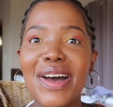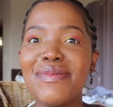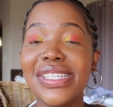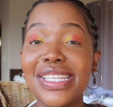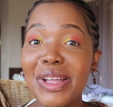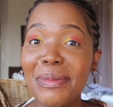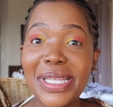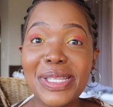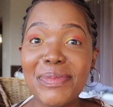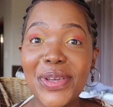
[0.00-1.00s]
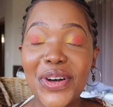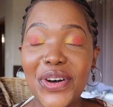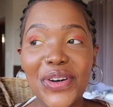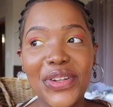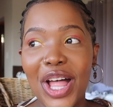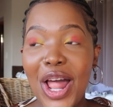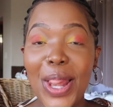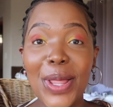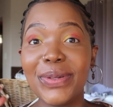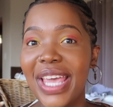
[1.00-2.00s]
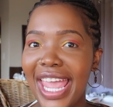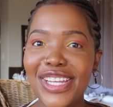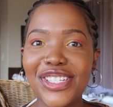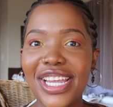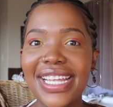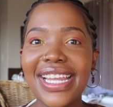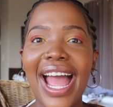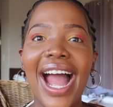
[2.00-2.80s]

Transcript: This is not my typical location.